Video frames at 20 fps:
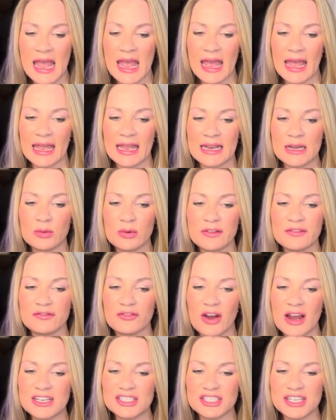and
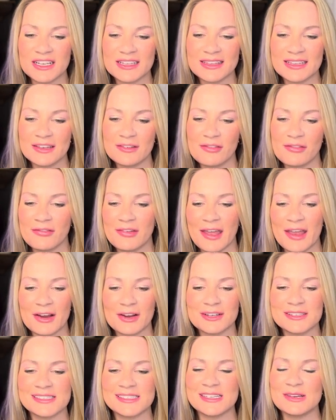refreshingly
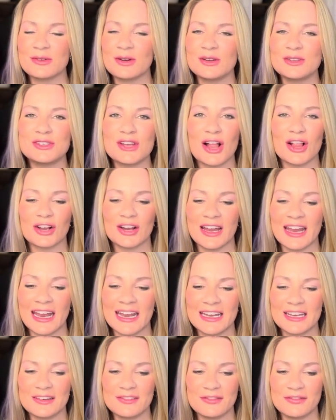fair $0
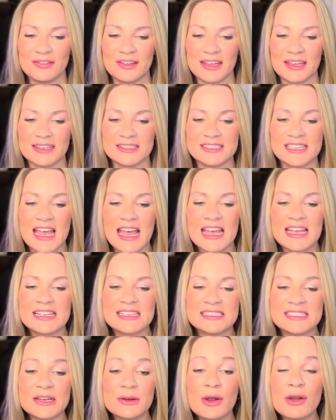hidden fees,
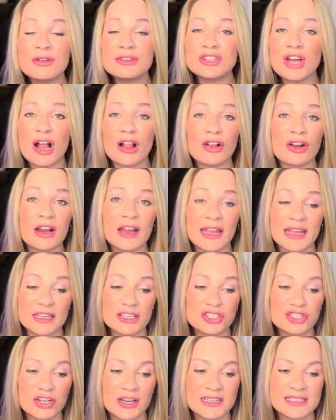$0
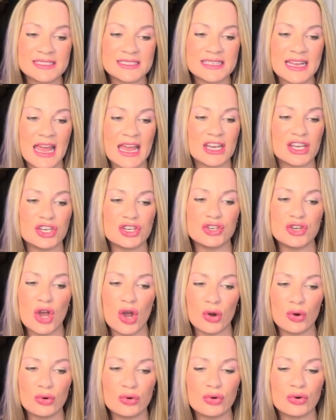interest, and
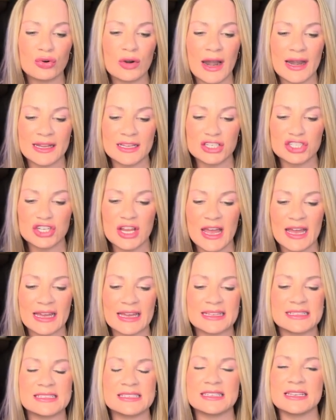no credit
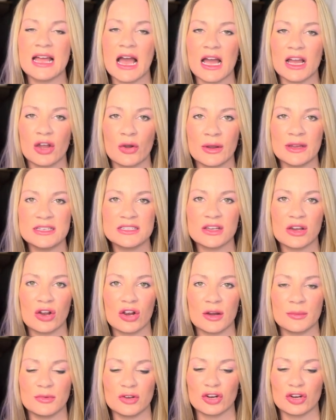check. It's not going to harm your